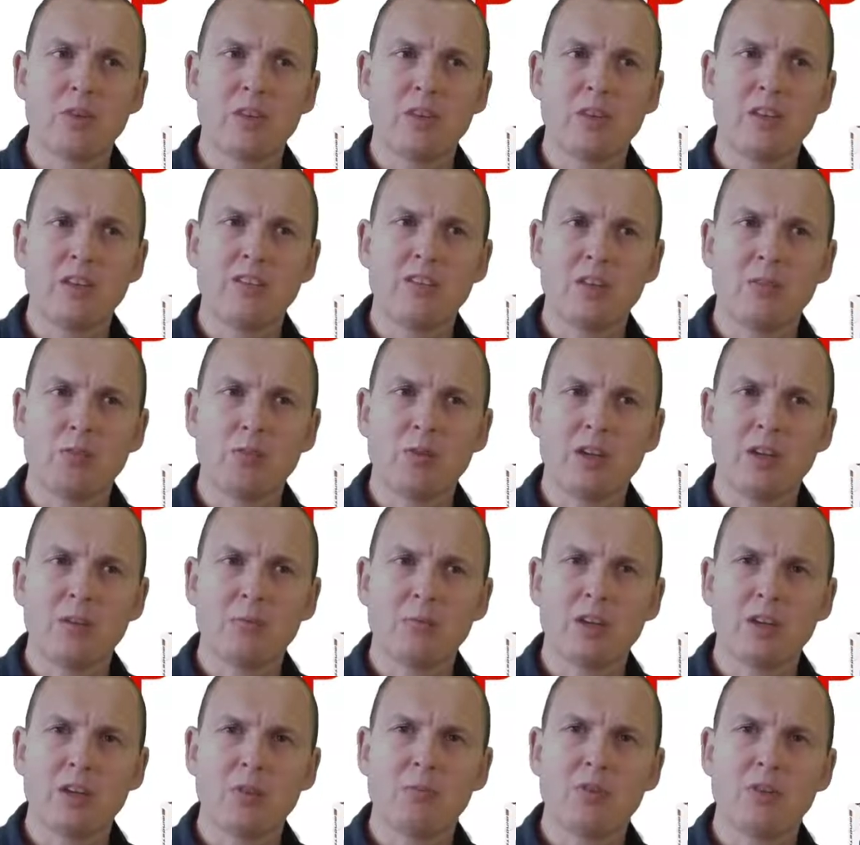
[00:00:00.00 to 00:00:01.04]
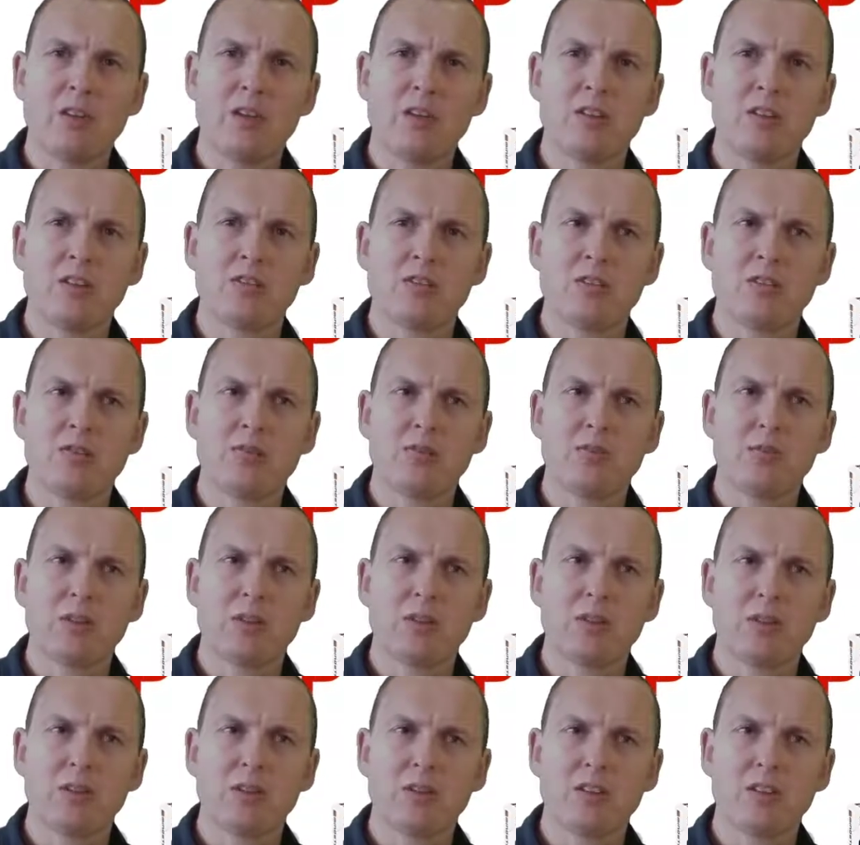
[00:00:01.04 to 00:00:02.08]
things that we can manipulate in
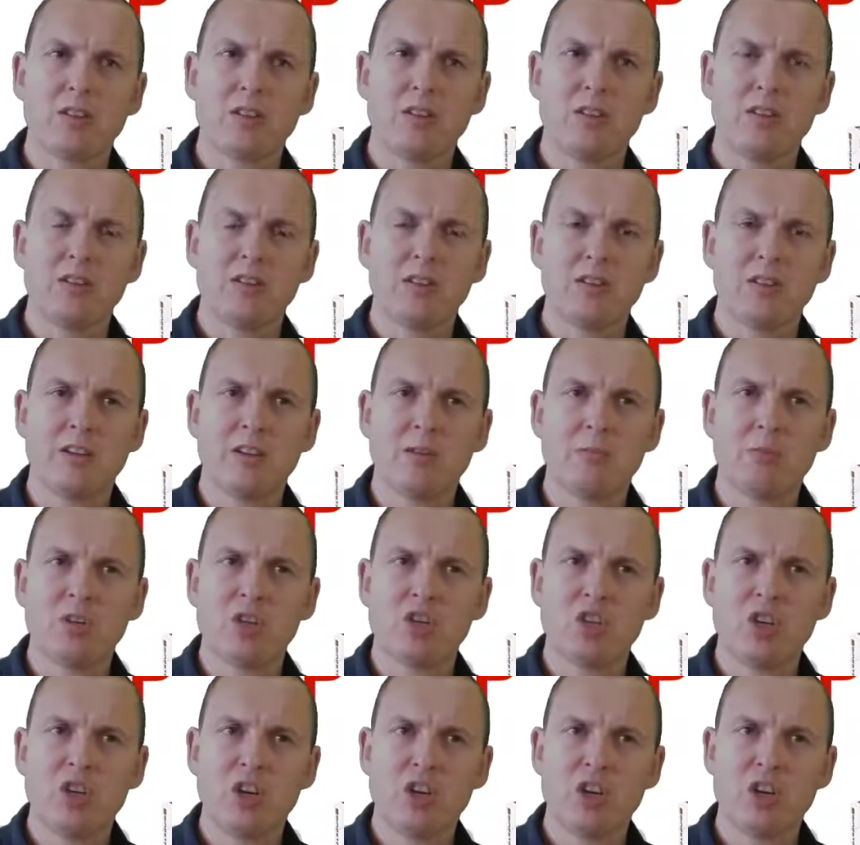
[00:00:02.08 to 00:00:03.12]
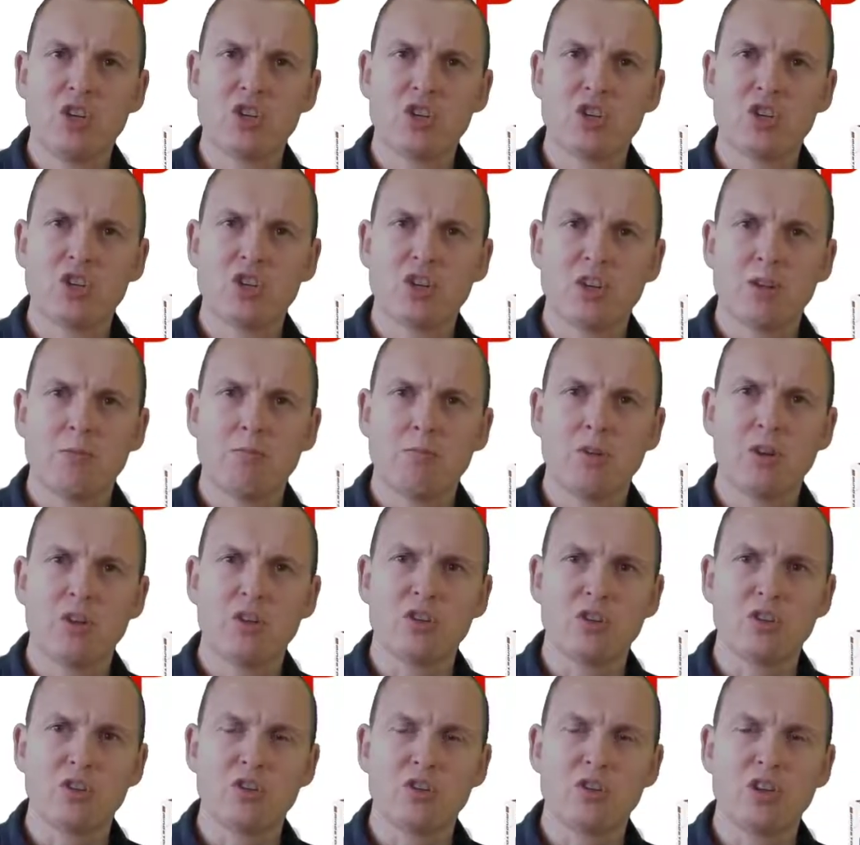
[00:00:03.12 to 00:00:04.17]
software, things that can be changed by
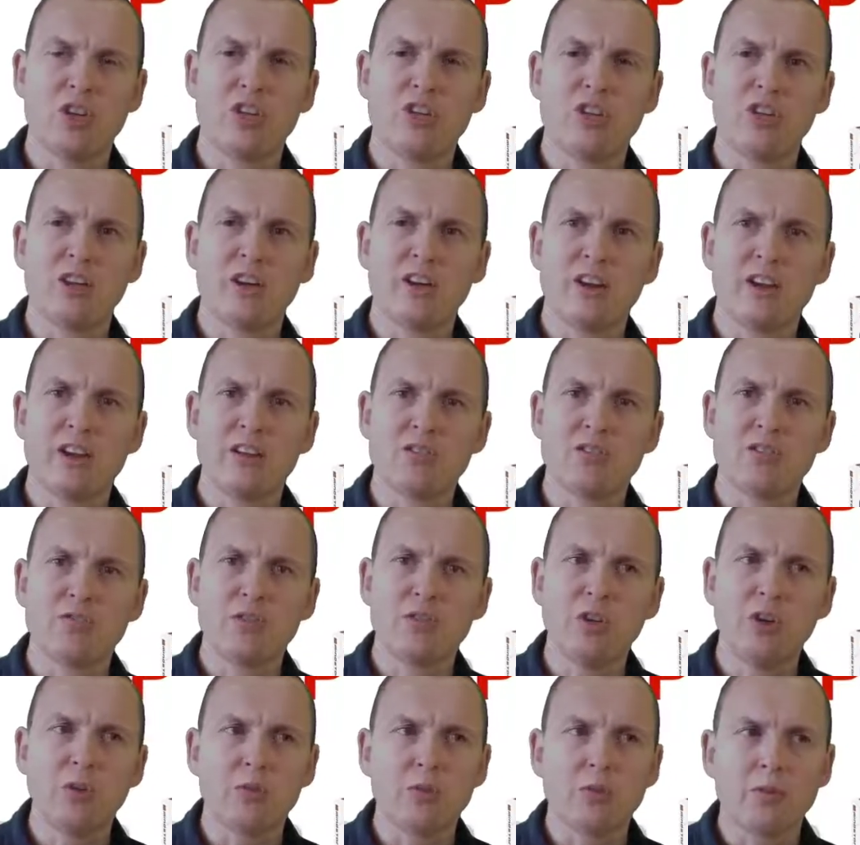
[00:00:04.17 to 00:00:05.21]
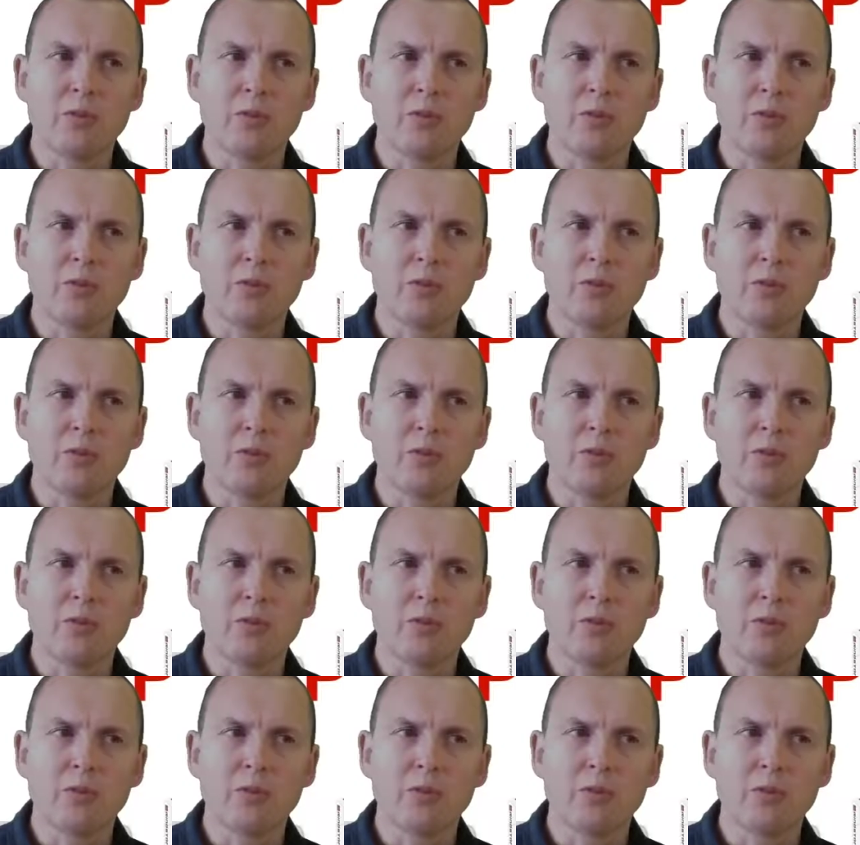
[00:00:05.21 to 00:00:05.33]
just changing lines of code.